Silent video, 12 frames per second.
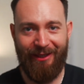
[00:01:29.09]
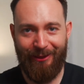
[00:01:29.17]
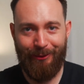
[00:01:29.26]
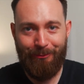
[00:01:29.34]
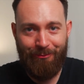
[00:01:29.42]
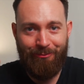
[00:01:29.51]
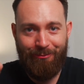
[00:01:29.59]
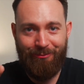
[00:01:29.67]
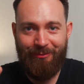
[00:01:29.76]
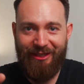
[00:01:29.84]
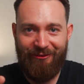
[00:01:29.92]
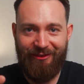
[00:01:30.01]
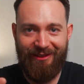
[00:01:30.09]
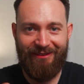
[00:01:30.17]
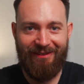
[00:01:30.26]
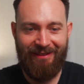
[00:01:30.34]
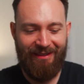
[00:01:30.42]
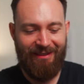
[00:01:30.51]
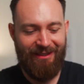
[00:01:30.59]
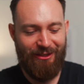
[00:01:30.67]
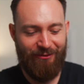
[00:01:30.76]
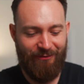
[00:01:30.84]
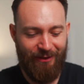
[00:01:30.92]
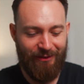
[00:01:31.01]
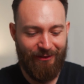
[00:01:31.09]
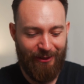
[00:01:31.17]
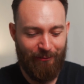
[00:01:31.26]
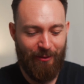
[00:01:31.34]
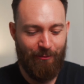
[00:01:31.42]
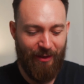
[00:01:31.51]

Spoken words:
I don't know, beefier. They just feel a little bit